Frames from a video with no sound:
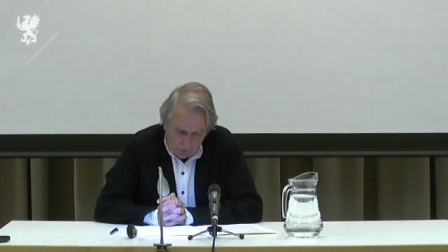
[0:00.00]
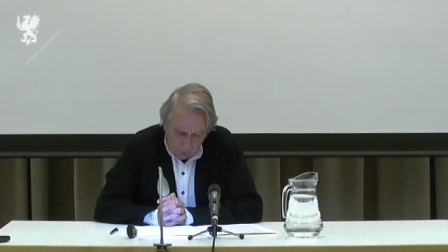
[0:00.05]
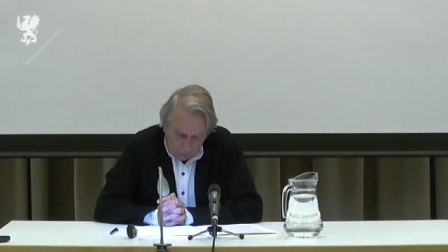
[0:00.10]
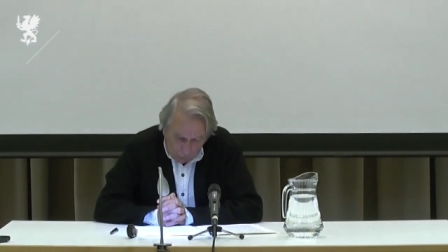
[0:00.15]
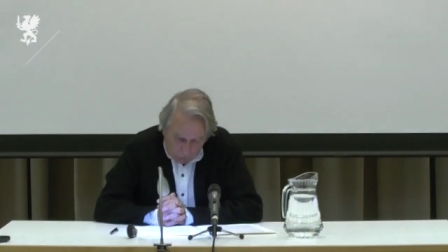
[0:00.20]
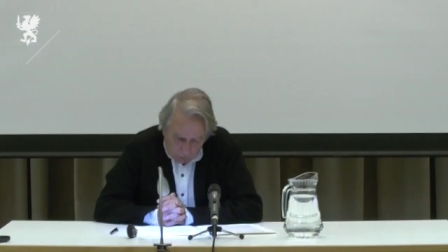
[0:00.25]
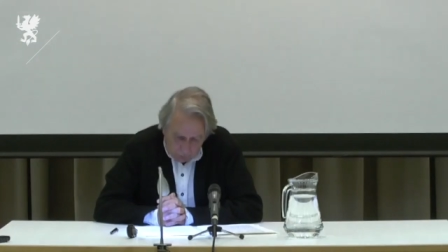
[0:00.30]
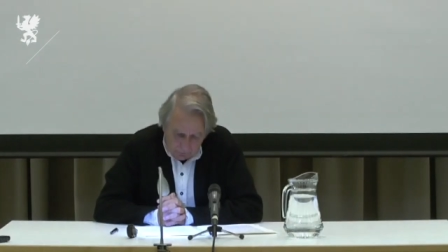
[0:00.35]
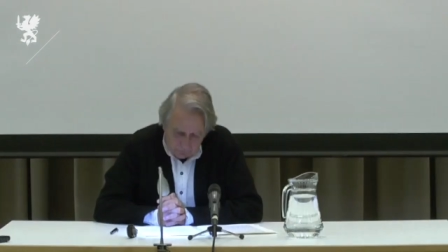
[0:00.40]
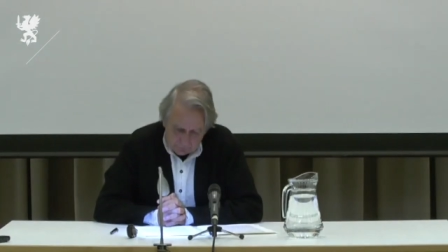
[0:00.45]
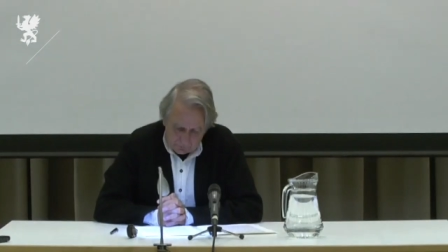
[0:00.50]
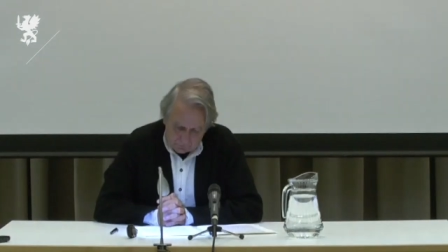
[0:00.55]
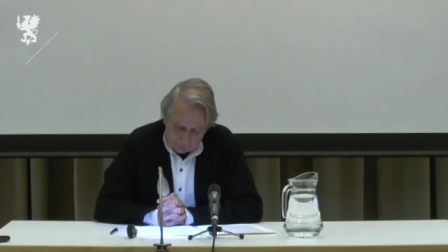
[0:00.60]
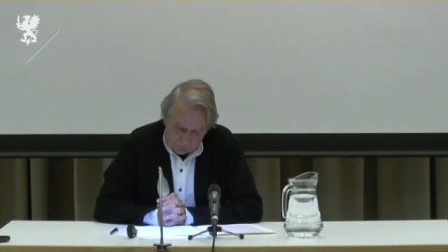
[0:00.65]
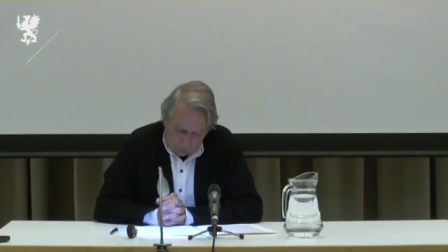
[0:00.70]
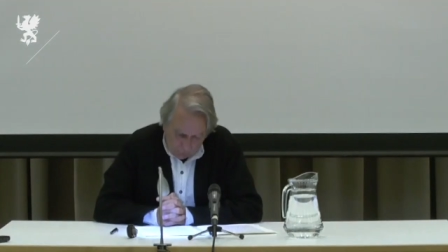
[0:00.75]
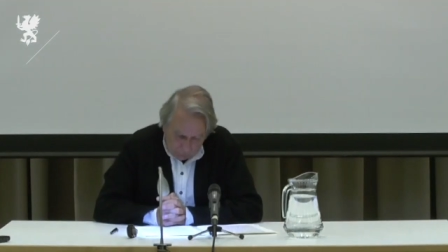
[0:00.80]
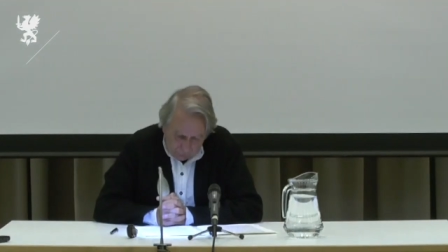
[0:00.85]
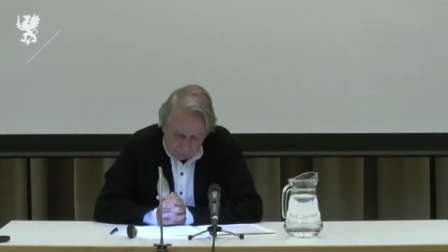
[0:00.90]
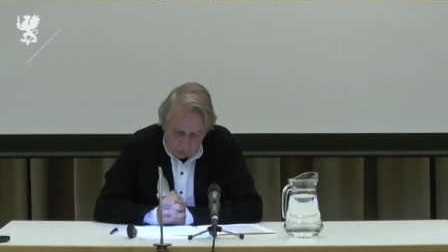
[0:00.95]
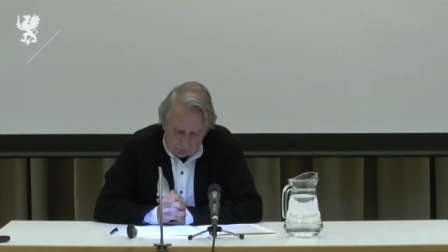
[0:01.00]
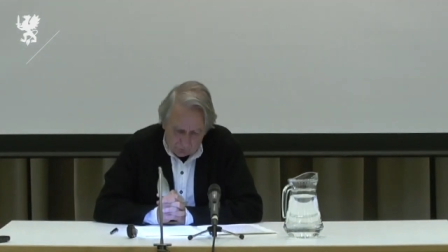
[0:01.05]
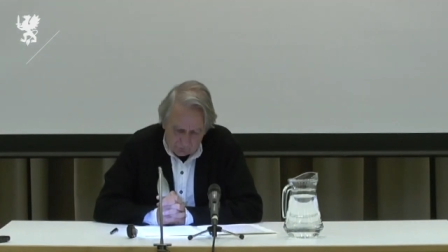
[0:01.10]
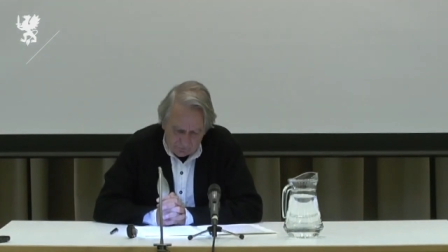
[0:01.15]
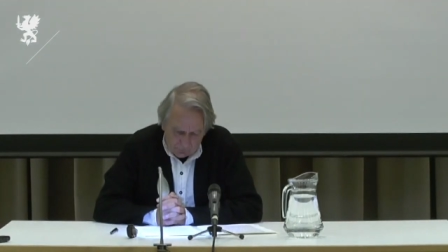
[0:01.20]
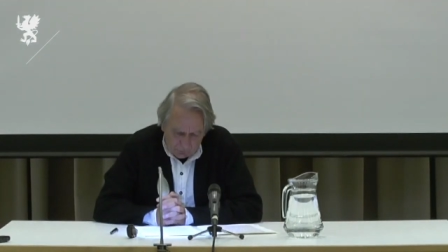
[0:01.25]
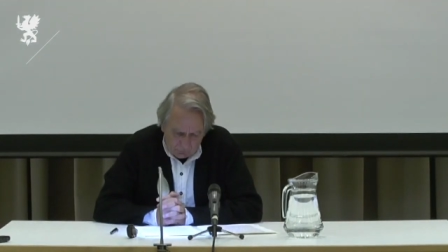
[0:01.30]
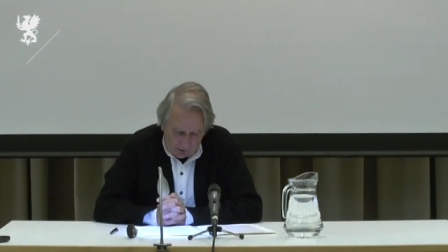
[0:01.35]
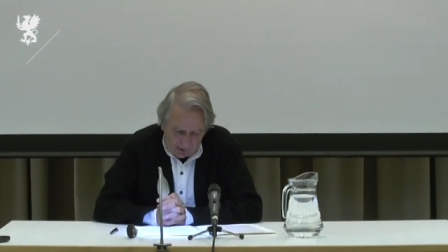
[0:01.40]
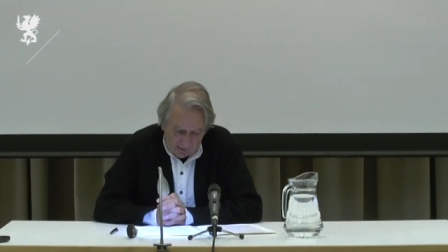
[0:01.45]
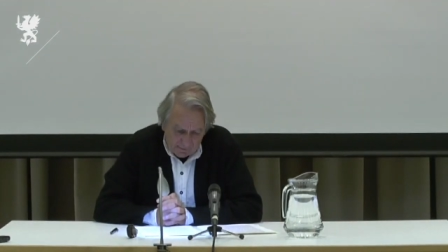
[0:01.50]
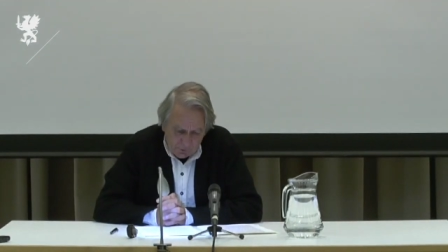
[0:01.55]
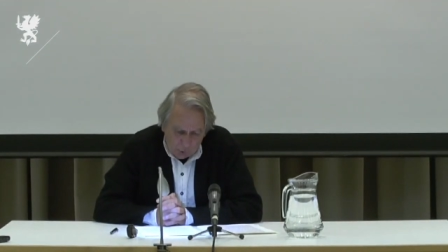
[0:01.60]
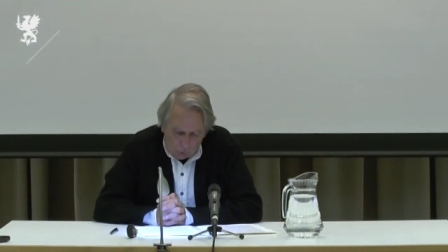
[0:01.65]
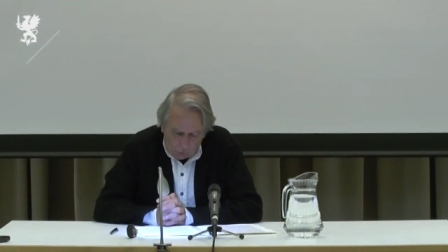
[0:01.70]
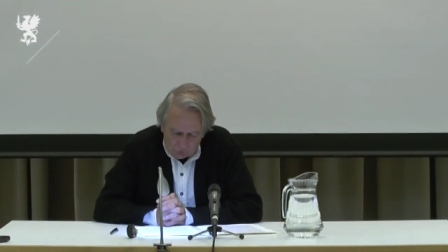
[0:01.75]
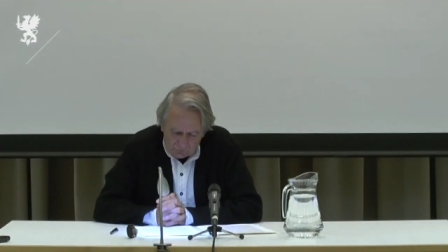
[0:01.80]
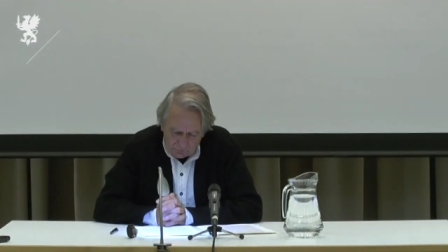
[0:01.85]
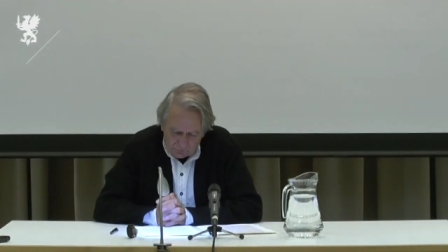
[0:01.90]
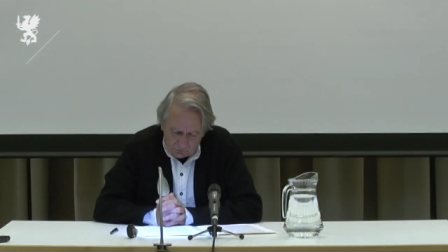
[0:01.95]
Or, oh, of course, and
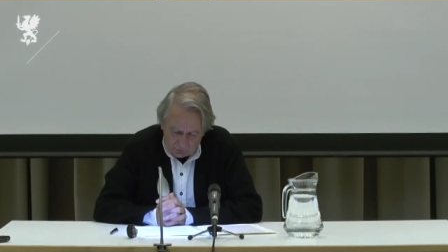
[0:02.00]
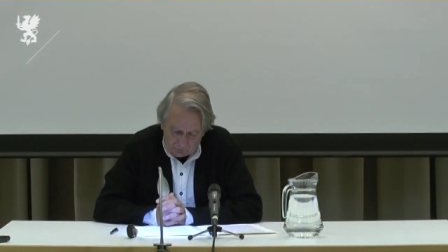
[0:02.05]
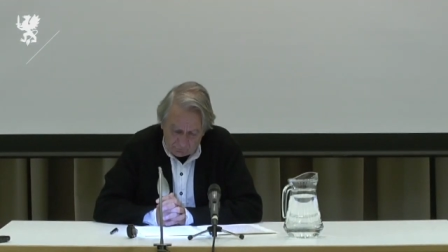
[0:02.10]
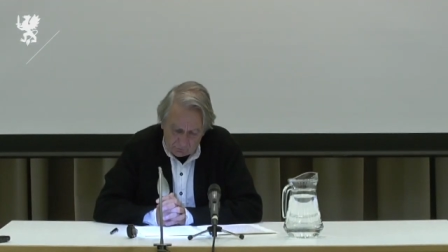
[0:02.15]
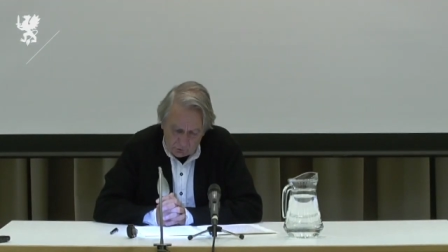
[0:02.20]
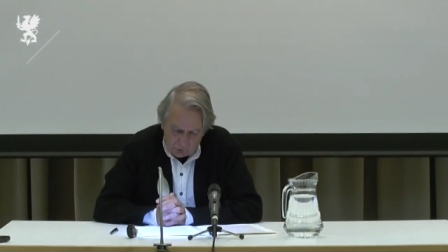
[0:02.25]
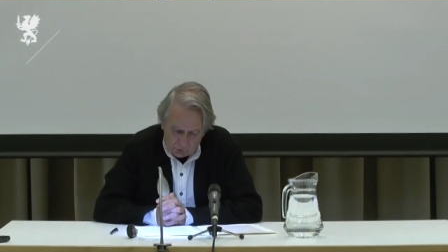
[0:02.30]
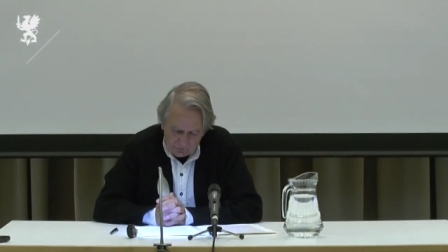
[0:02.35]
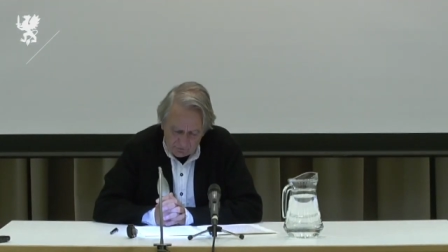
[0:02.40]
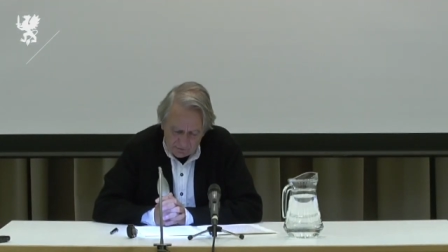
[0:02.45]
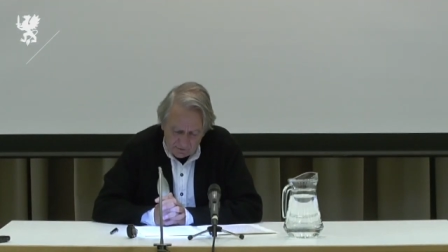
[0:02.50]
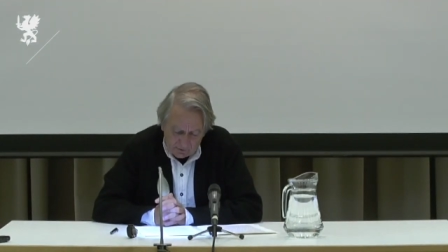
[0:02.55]
also, of course,